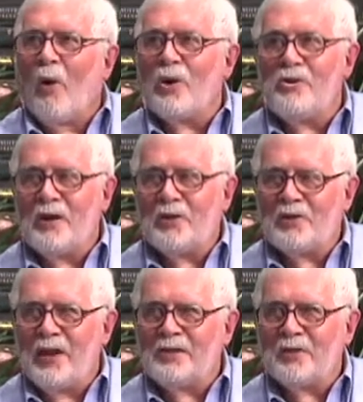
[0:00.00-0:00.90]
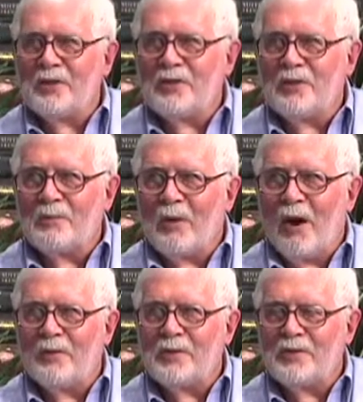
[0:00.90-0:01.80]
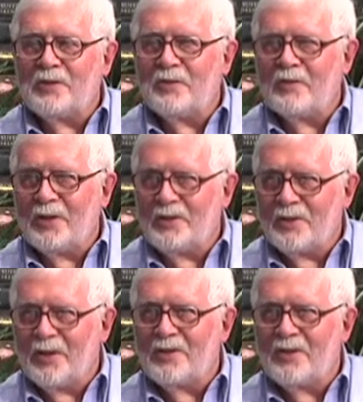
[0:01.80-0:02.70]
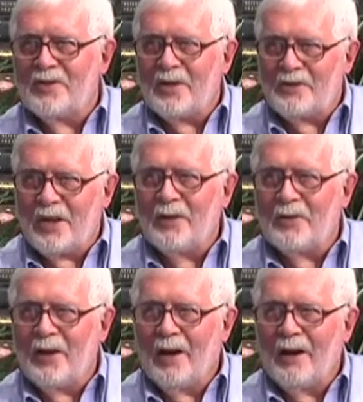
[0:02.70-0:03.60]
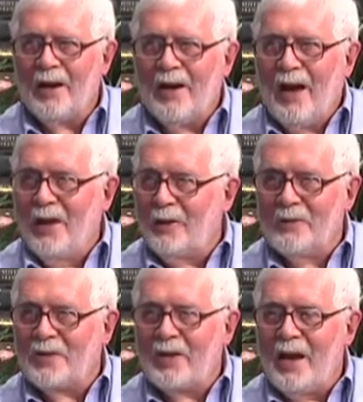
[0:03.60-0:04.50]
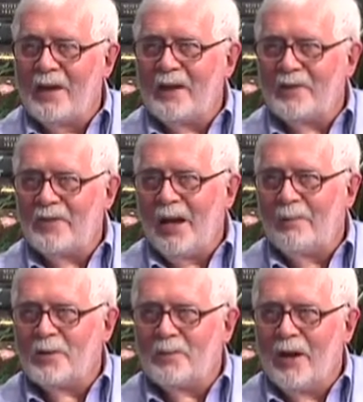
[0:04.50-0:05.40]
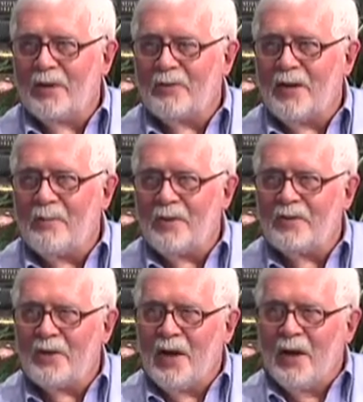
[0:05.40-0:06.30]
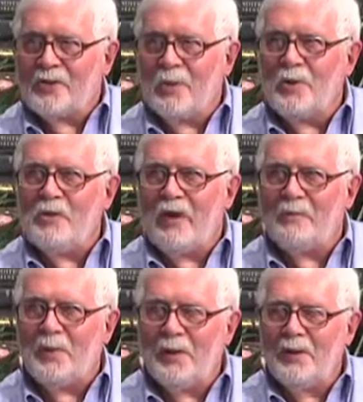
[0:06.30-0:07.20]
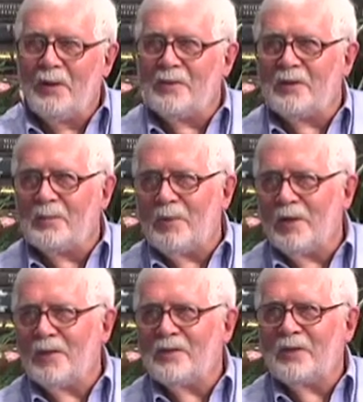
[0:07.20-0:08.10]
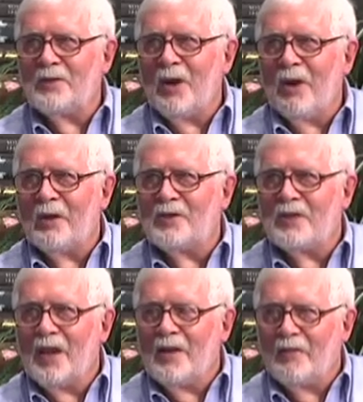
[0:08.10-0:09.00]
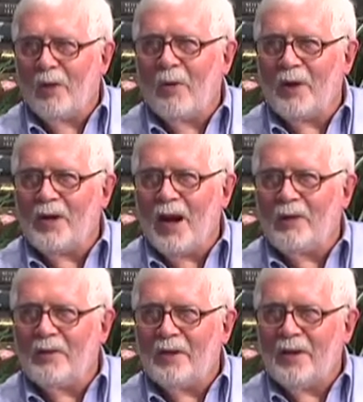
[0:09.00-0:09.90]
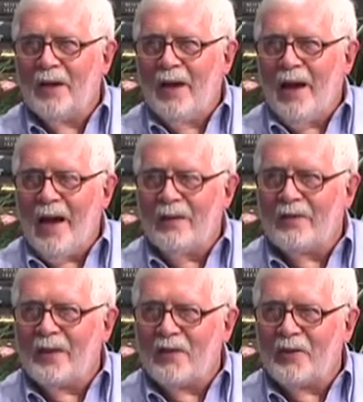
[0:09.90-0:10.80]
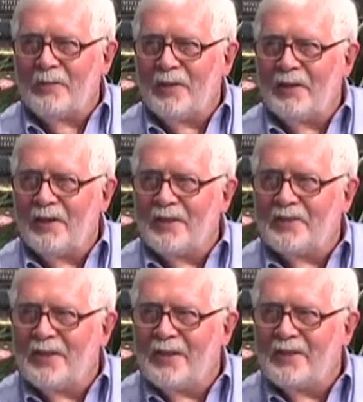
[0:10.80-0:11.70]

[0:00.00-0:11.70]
Or you have the transfers to the provinces for such things as health care, and those again are established by agreements. So when you have billions and billions of dollars flowing out, and the government is